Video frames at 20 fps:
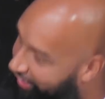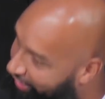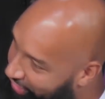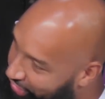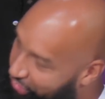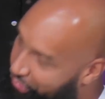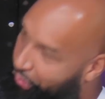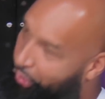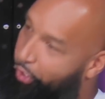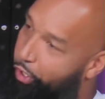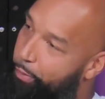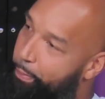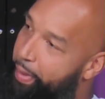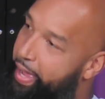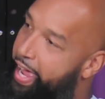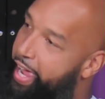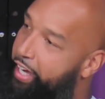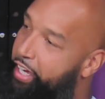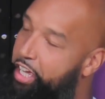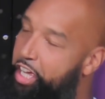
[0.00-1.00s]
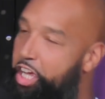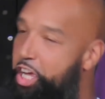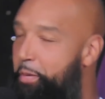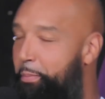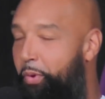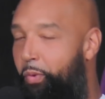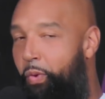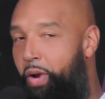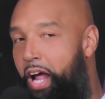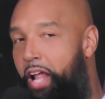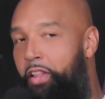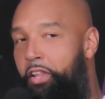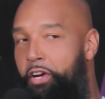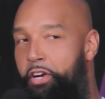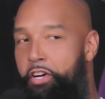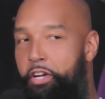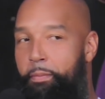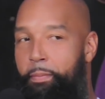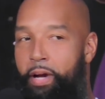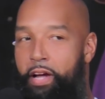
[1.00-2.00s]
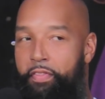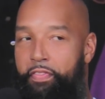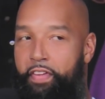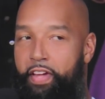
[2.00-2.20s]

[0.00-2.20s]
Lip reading: And you throw it back. But what I learned about